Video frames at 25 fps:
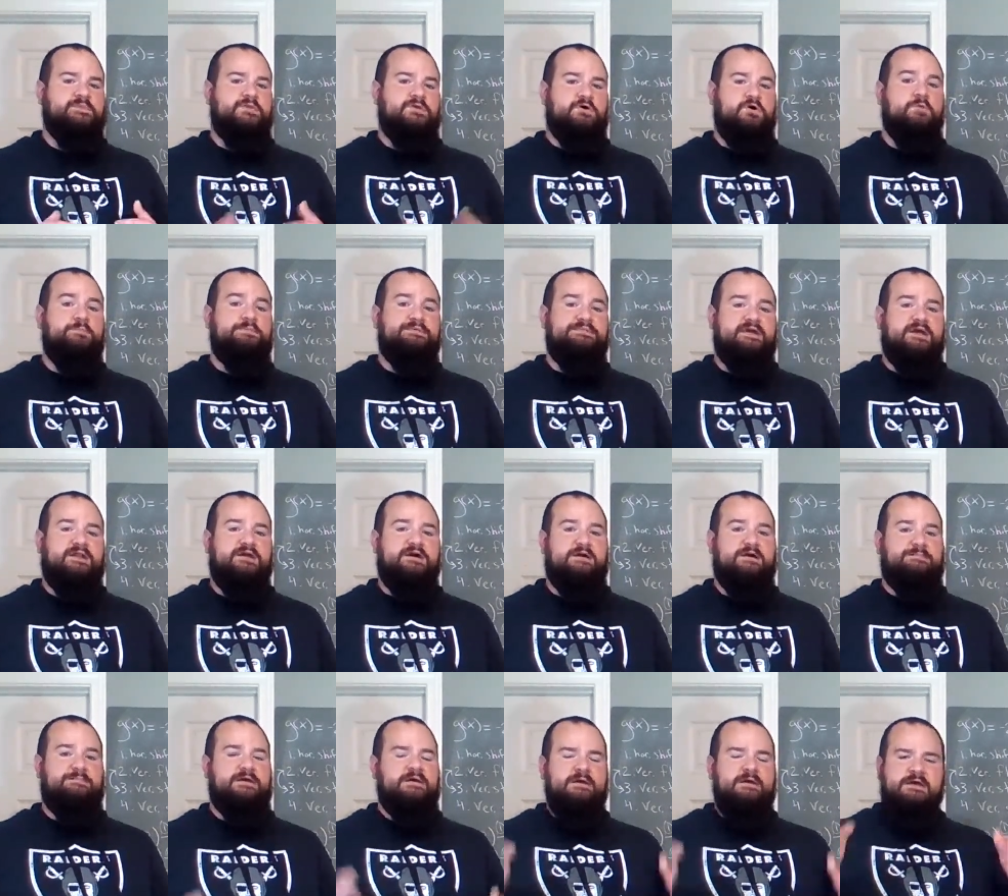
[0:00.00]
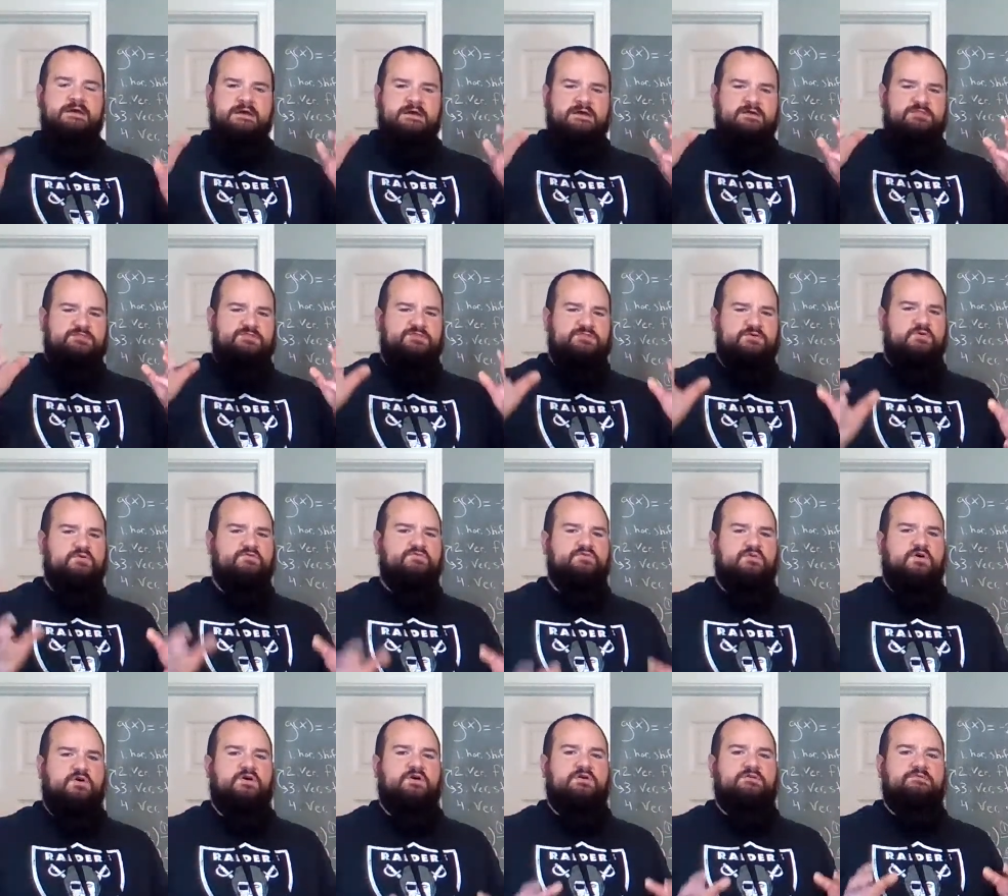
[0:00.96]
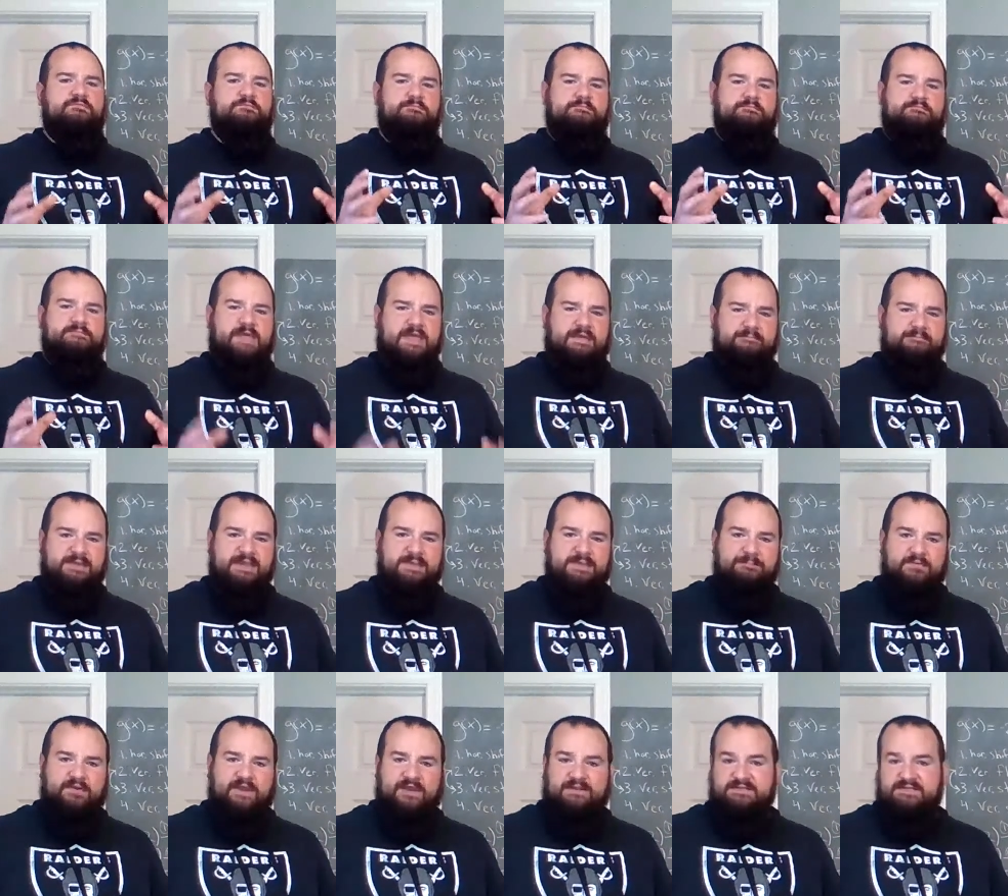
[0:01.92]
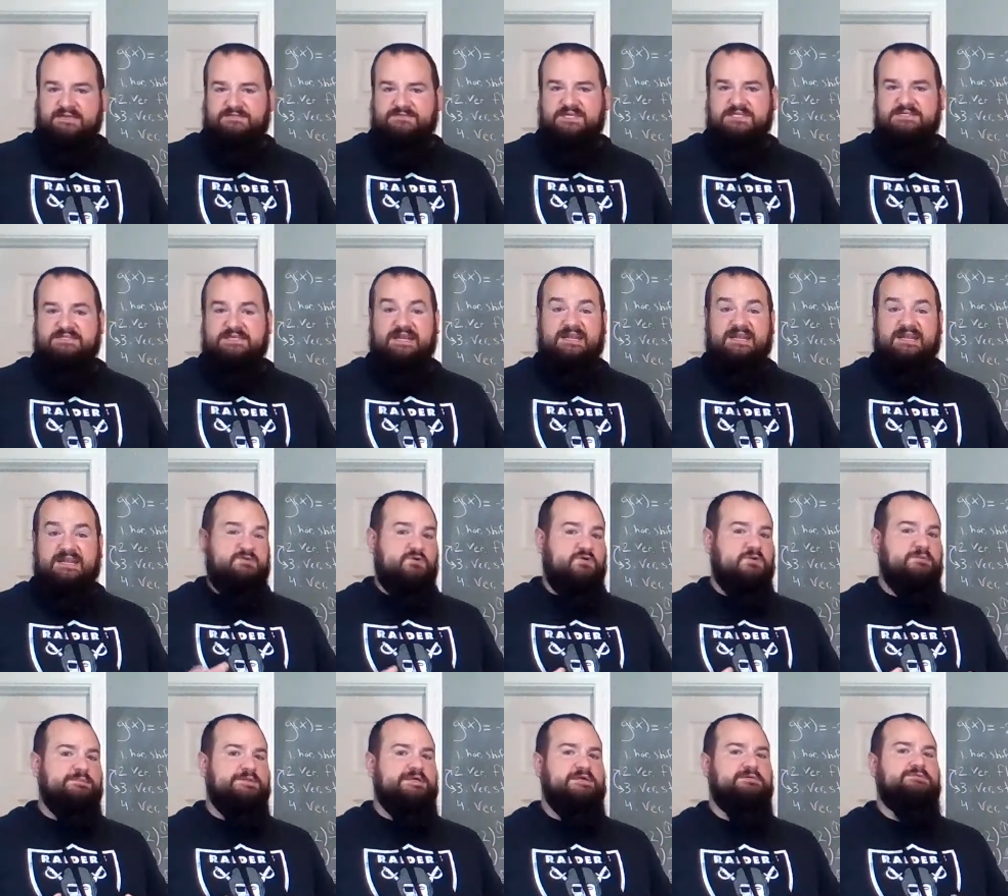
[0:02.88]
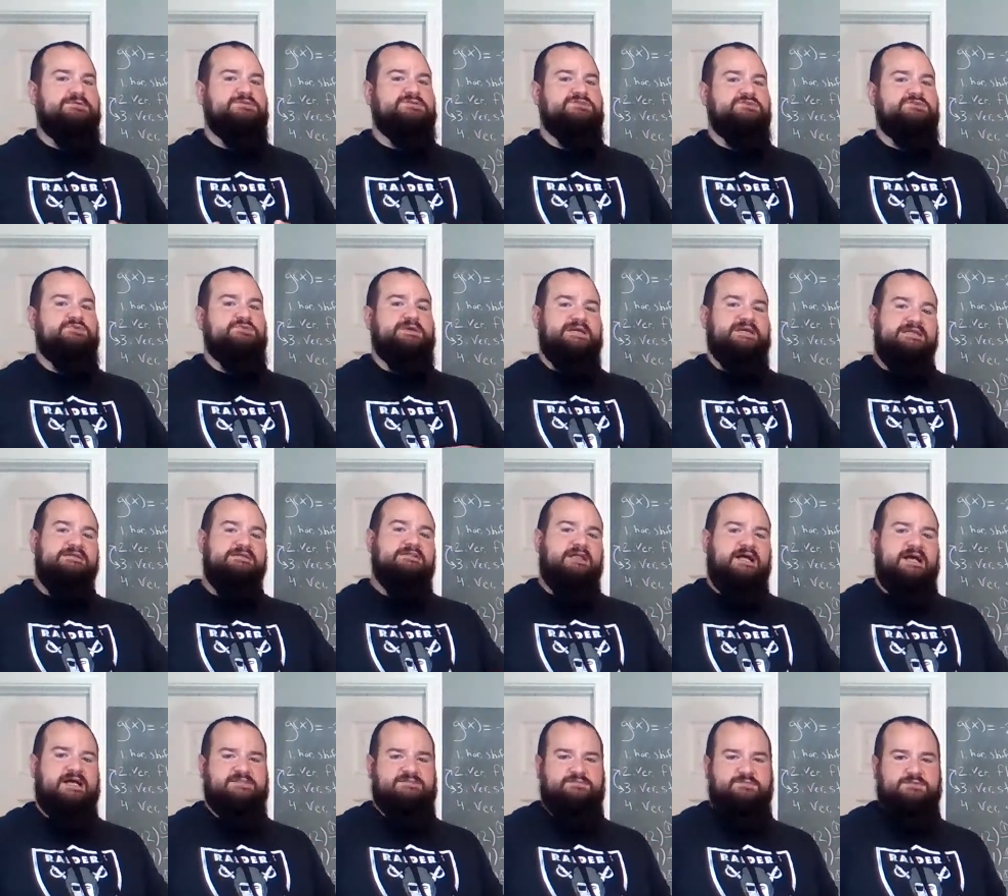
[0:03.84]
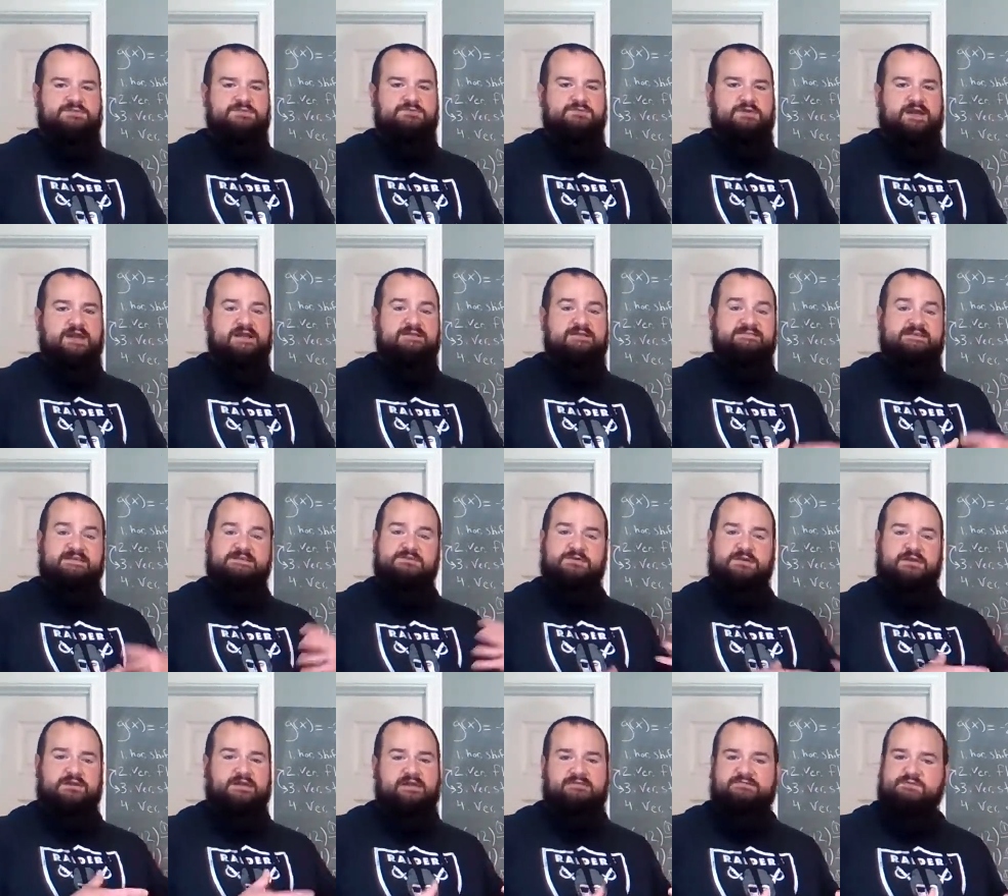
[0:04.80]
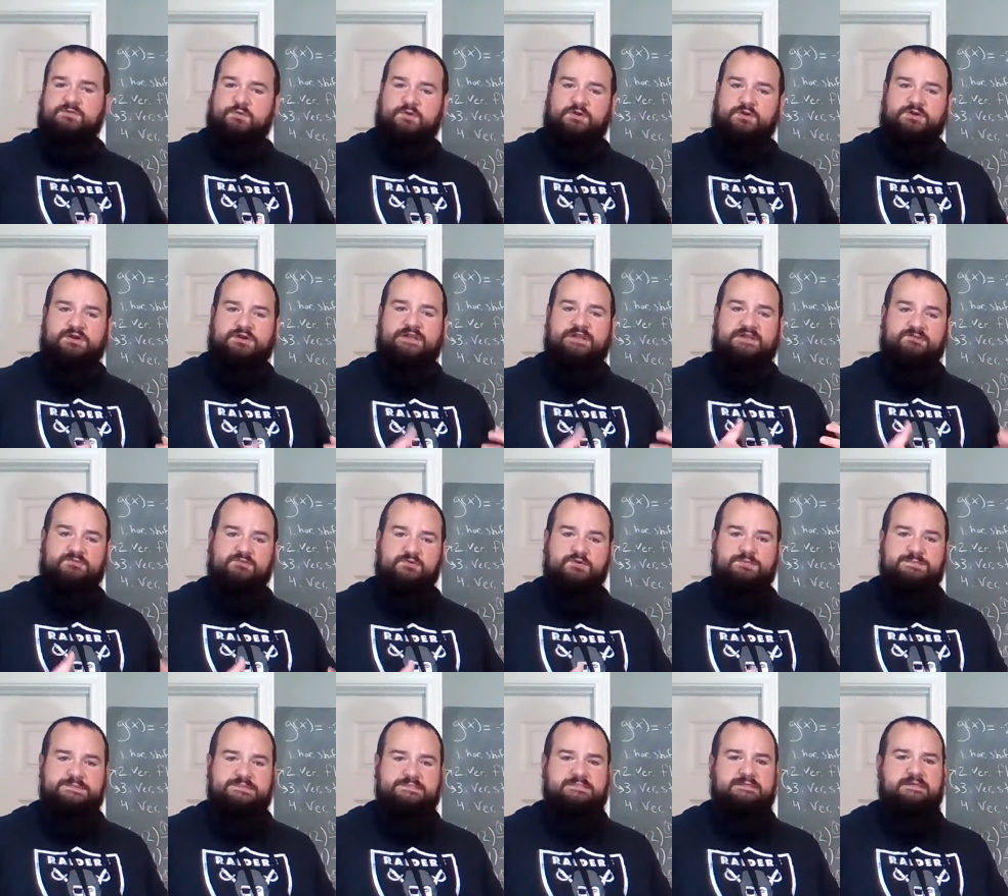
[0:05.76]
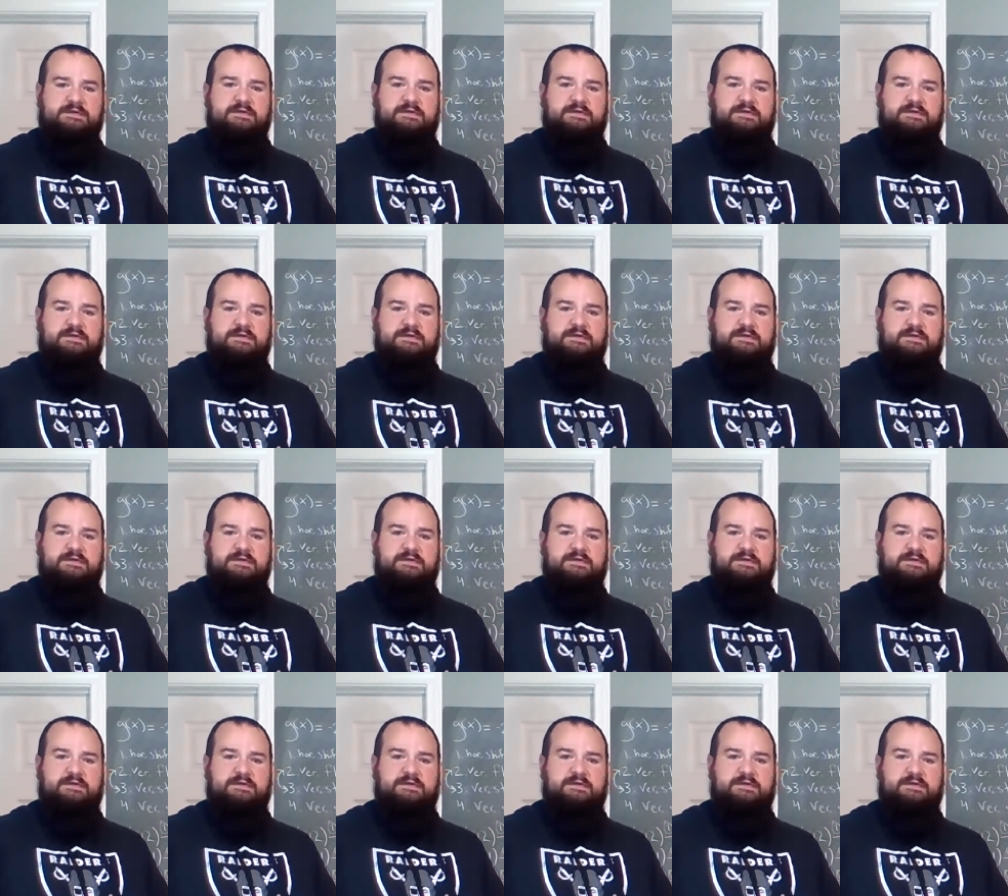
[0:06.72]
Open that up. Those are paper activities that I normally would do in class with you guys that you have you work on in groups.